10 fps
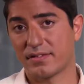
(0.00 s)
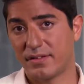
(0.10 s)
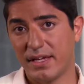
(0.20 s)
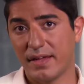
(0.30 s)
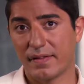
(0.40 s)

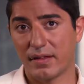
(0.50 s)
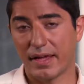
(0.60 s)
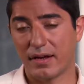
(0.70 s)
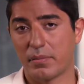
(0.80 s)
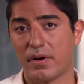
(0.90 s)
tea in the
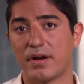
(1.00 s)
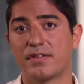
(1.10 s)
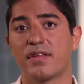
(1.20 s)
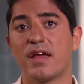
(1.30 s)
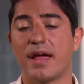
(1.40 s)
later
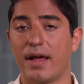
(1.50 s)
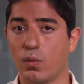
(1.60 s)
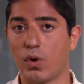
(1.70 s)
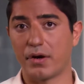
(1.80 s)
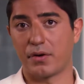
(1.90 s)
parts, and
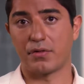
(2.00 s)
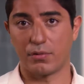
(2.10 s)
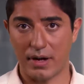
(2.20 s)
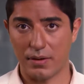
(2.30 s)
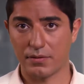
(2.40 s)
water
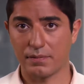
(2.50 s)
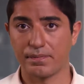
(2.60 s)
throughout.